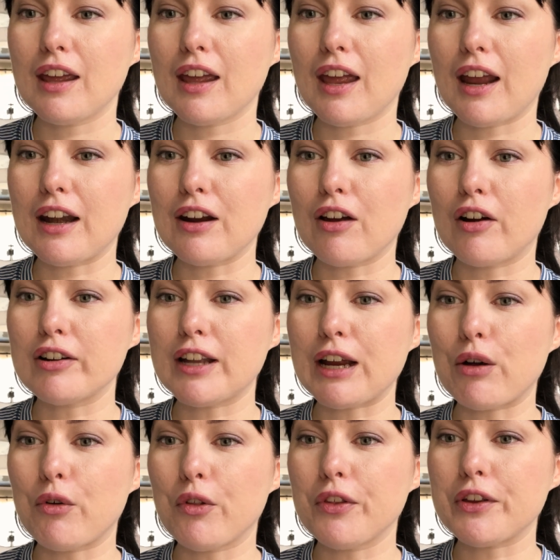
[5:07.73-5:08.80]
and got like
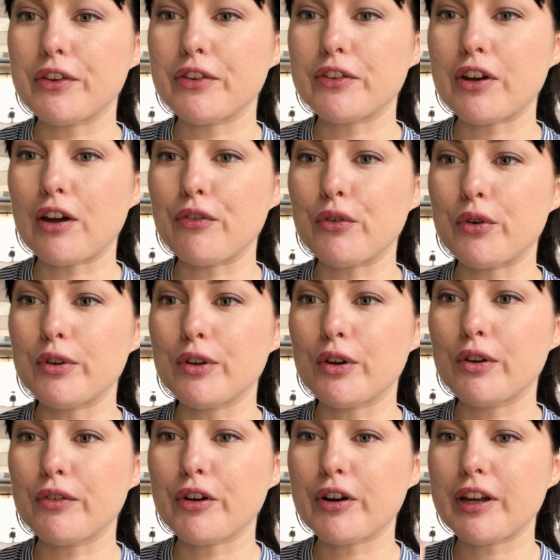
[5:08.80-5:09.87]
all this stuff all
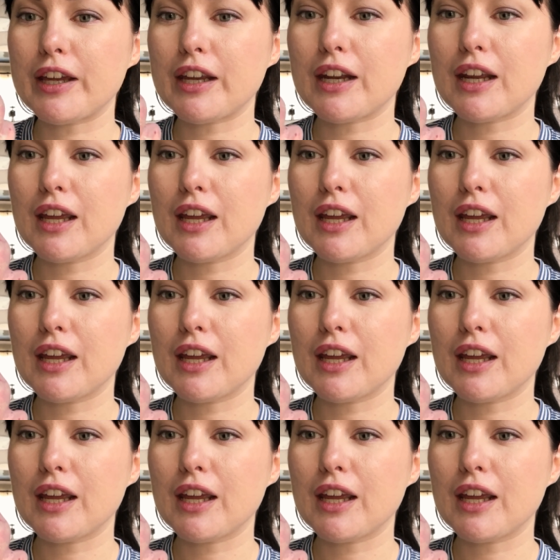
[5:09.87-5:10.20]
over it.